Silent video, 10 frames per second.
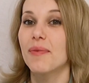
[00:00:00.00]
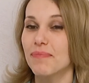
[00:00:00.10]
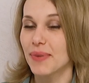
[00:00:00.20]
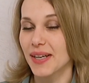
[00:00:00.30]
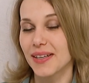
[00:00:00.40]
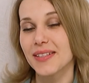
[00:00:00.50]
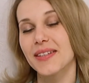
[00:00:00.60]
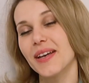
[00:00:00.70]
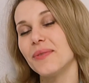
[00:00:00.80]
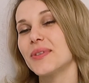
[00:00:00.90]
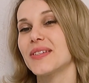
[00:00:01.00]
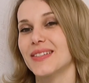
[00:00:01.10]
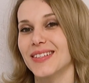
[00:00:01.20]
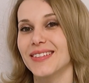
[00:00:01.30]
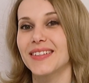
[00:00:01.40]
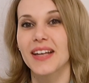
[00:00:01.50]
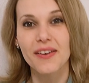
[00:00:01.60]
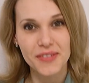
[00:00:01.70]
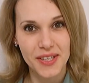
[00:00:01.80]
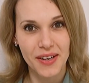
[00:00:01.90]
But there was still
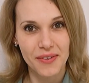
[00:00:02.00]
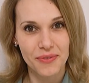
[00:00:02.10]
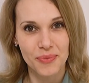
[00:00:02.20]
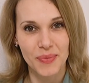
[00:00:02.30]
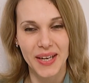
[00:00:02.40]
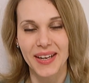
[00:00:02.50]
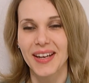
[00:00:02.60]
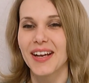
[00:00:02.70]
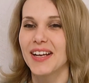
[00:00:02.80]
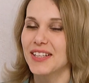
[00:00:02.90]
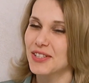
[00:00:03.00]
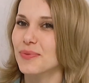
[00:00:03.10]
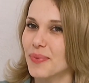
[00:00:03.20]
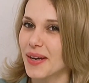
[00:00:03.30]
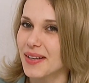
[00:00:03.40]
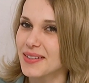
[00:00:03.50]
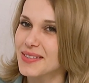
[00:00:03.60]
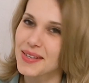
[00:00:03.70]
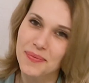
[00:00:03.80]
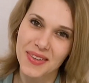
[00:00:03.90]
enough time for me to buy
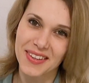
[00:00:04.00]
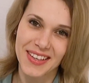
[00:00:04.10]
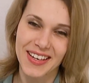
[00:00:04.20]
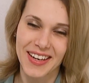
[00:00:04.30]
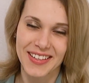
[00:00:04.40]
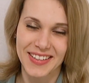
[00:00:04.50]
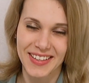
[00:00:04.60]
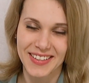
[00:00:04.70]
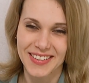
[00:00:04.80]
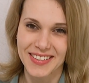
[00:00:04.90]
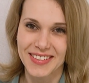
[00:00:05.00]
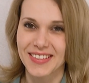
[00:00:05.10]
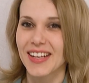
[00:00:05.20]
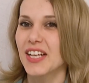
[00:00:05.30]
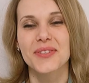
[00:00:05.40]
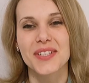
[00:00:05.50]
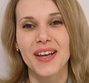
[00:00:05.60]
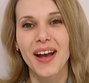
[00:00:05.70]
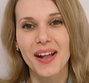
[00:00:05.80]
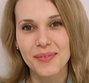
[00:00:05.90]
something that I needed.
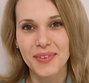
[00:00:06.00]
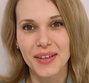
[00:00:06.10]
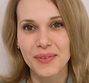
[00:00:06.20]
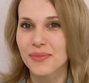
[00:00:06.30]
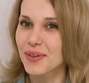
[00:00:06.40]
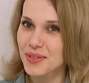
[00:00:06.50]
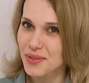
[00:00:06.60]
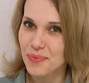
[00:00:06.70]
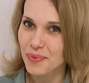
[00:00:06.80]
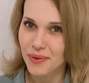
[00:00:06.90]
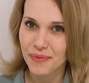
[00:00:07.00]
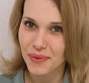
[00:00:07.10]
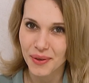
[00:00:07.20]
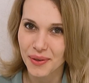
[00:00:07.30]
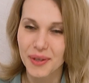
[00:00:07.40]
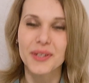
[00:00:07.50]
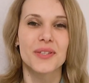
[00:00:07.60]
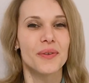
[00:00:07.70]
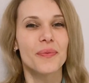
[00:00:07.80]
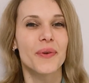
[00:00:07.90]
Tell me, what do you prefer? Do
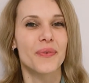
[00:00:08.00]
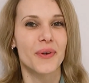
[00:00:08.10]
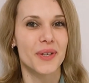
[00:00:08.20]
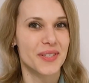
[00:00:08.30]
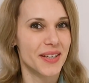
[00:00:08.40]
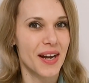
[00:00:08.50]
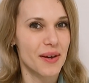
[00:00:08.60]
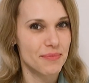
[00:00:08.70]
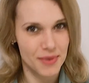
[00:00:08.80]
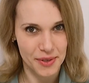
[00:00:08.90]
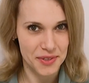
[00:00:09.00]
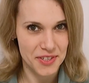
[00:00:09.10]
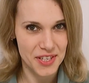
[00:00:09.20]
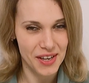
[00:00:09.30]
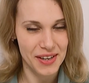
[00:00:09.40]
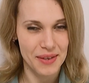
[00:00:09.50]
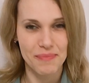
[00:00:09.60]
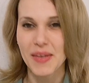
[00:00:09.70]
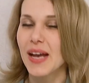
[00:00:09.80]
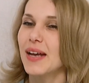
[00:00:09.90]
you prefer to come on time,
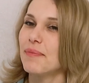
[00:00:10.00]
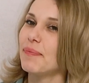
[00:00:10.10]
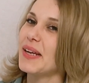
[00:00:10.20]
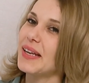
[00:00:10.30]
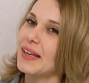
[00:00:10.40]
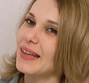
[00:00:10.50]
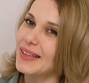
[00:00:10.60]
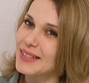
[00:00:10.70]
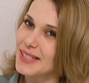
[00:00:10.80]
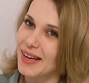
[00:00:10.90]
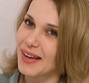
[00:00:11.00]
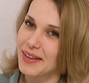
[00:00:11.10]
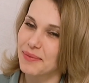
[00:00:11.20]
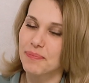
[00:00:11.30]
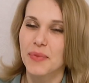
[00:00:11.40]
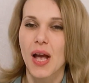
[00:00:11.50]
be in time,